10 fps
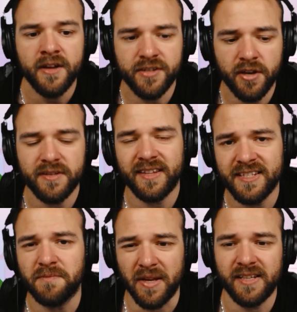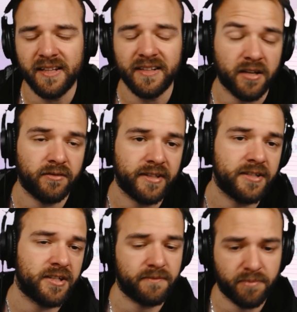So this is basically not only
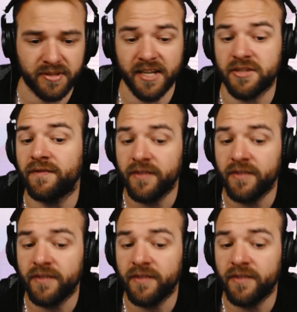just protection